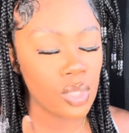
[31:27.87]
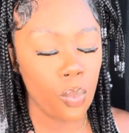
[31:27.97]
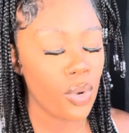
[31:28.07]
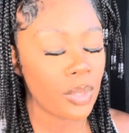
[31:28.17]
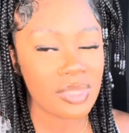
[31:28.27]
The
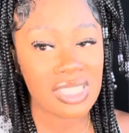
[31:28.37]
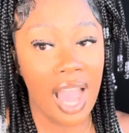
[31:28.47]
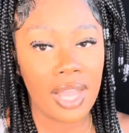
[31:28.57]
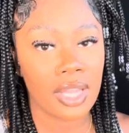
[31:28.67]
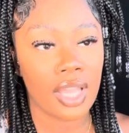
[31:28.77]
water was
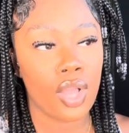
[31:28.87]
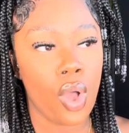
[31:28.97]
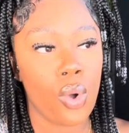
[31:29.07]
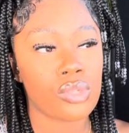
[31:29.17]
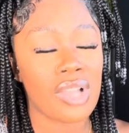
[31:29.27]
not going to get
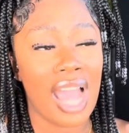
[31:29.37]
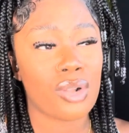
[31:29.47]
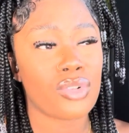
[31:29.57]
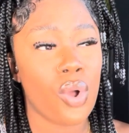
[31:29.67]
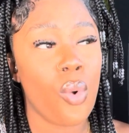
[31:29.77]
cold. So I
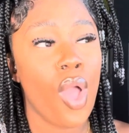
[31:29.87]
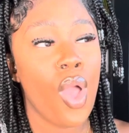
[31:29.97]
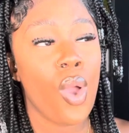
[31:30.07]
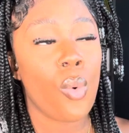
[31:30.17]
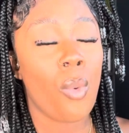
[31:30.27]
don't know
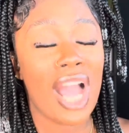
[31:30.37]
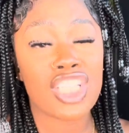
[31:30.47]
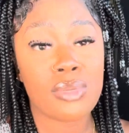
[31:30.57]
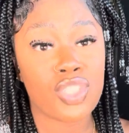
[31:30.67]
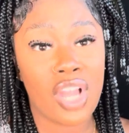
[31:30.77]
why
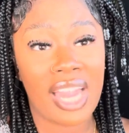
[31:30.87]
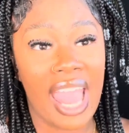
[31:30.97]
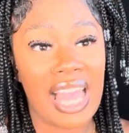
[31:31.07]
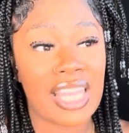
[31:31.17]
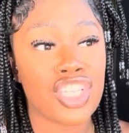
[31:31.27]
she was trying to
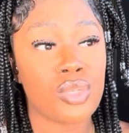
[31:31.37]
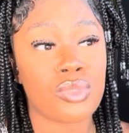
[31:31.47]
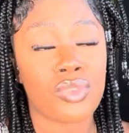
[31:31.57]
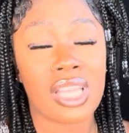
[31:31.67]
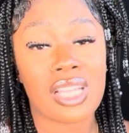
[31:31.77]
act like she
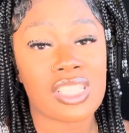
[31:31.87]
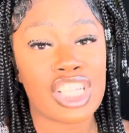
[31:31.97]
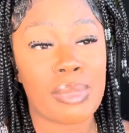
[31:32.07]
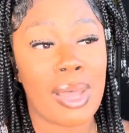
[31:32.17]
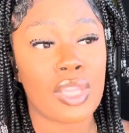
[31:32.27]
was really
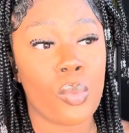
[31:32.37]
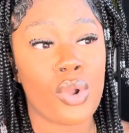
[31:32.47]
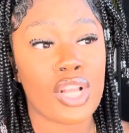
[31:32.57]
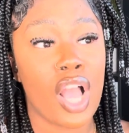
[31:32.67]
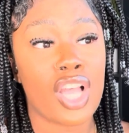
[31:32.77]
concerned about the
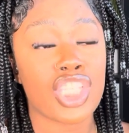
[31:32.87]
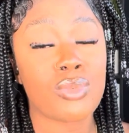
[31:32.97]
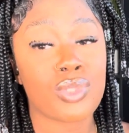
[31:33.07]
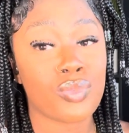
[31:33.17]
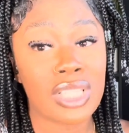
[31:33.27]
water, y'all. She
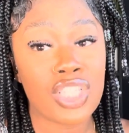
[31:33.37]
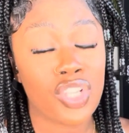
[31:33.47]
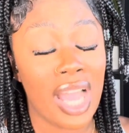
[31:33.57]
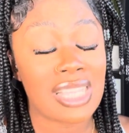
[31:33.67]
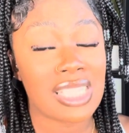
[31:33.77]
was really
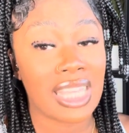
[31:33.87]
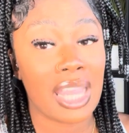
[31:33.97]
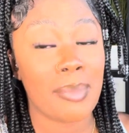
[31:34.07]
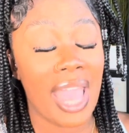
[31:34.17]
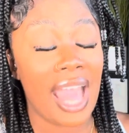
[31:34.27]
trying to
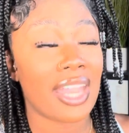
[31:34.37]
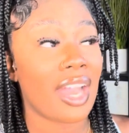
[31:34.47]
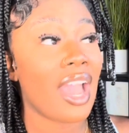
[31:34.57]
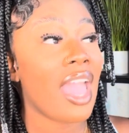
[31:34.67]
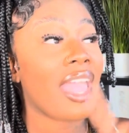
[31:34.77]
get me out of
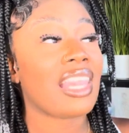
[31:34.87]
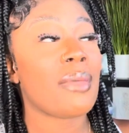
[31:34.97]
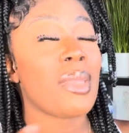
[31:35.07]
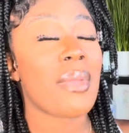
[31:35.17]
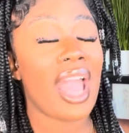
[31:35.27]
there. And
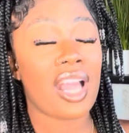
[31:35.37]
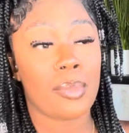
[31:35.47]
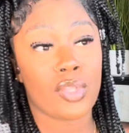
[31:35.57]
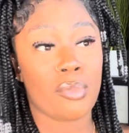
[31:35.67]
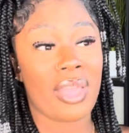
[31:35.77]
let me back
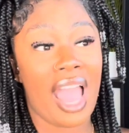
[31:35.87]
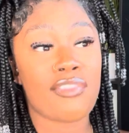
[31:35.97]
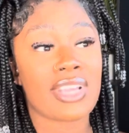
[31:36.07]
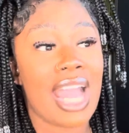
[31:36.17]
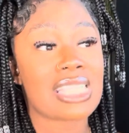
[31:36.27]
up a little bit. I
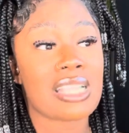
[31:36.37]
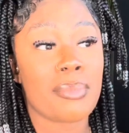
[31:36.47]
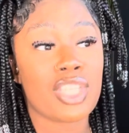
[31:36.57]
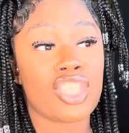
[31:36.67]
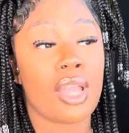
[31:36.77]
forgot to
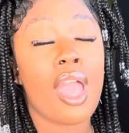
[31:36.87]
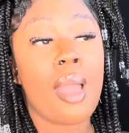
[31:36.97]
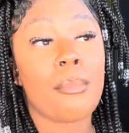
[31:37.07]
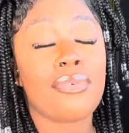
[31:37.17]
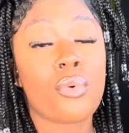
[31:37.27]
mention,
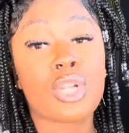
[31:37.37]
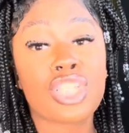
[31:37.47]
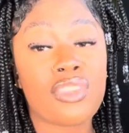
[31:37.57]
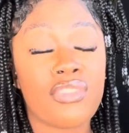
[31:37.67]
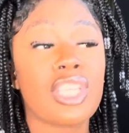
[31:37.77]
before
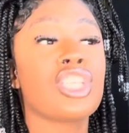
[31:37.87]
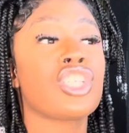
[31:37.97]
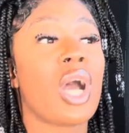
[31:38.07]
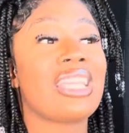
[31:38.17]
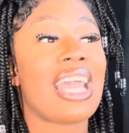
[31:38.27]
she
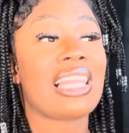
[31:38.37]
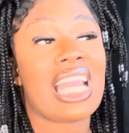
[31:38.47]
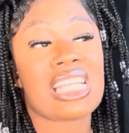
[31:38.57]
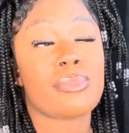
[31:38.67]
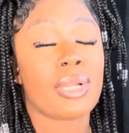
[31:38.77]
finished on that
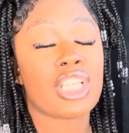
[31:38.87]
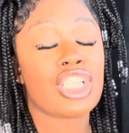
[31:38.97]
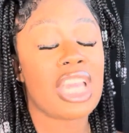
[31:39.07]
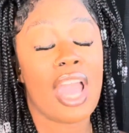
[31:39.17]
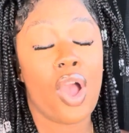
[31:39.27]
last braid,
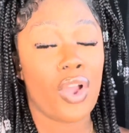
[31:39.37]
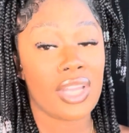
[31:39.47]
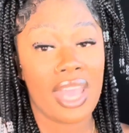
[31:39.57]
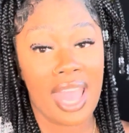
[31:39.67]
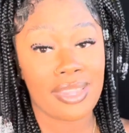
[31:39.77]
she had
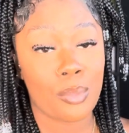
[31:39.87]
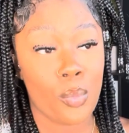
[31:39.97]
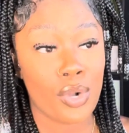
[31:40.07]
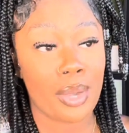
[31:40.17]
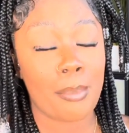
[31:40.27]
already had the
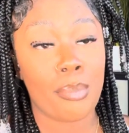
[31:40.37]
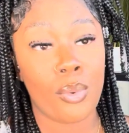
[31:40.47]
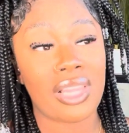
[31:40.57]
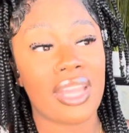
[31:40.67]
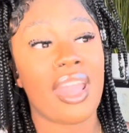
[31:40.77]
water
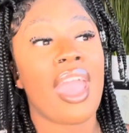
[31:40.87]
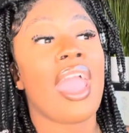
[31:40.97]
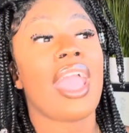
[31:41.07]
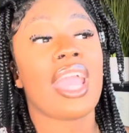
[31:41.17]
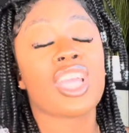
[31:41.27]
boiling,
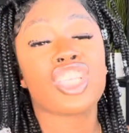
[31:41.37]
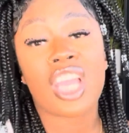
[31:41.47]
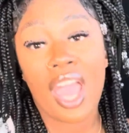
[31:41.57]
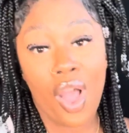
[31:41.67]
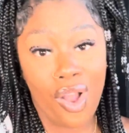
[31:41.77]
and
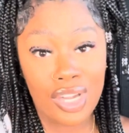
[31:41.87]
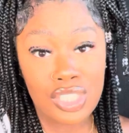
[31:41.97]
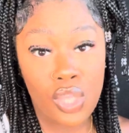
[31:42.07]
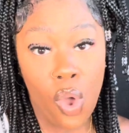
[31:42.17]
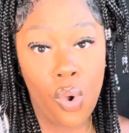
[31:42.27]
she had
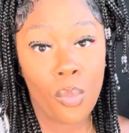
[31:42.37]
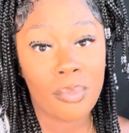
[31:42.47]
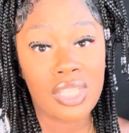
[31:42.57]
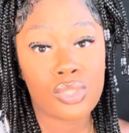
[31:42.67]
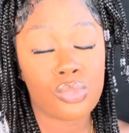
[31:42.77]
already told
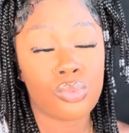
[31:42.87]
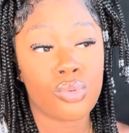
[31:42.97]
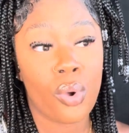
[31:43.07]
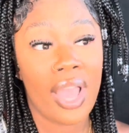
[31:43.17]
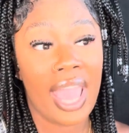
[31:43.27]
me to
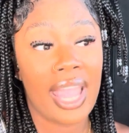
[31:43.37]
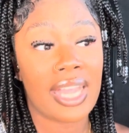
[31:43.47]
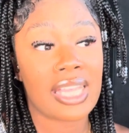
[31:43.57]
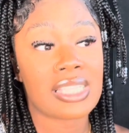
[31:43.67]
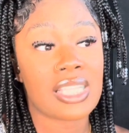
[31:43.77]
go
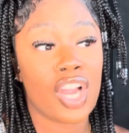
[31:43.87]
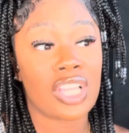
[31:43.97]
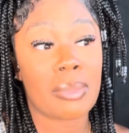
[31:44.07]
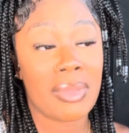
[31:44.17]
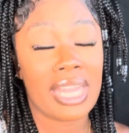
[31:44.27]
ahead and send
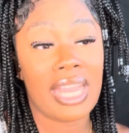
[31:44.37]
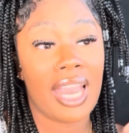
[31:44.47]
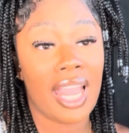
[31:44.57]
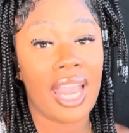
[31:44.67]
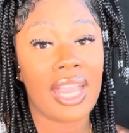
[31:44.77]
her the
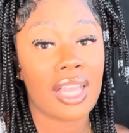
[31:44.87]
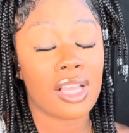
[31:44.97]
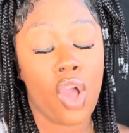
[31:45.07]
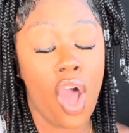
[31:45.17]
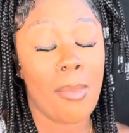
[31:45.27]
money and
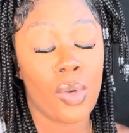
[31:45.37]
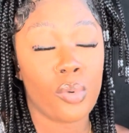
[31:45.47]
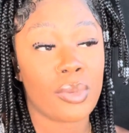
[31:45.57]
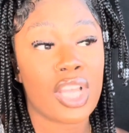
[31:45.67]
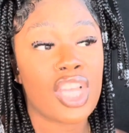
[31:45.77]
call my
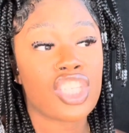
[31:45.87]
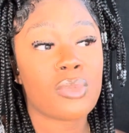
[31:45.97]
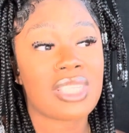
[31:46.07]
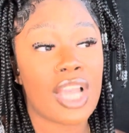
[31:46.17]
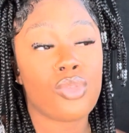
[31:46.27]
Uber. She
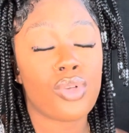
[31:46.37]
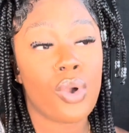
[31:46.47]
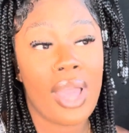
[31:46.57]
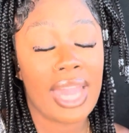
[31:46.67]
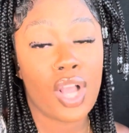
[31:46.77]
was like, you can
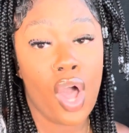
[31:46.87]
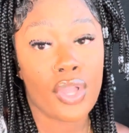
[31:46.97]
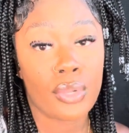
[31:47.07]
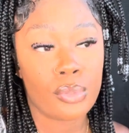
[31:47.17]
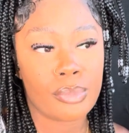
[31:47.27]
go ahead and
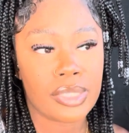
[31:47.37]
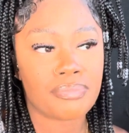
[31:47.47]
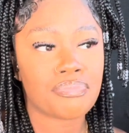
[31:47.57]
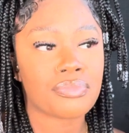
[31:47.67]
call your Uber.